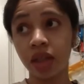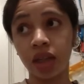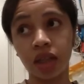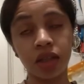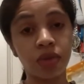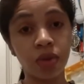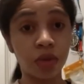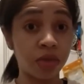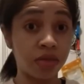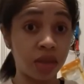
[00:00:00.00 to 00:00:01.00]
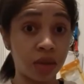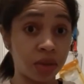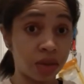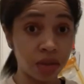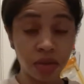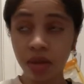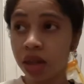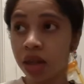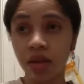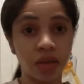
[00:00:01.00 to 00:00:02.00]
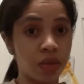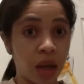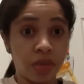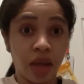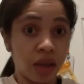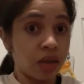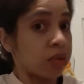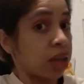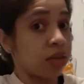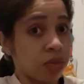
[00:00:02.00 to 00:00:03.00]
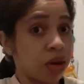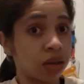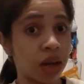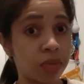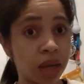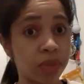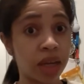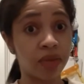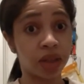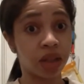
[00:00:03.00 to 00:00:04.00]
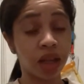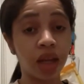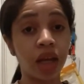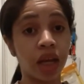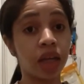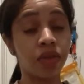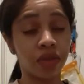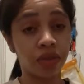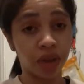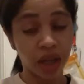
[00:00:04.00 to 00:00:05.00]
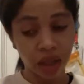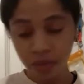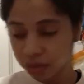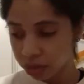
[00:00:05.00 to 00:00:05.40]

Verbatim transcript: I love corned beef sandwiches too. So I'm telling you, by tomorrow I might be having a hankering for it.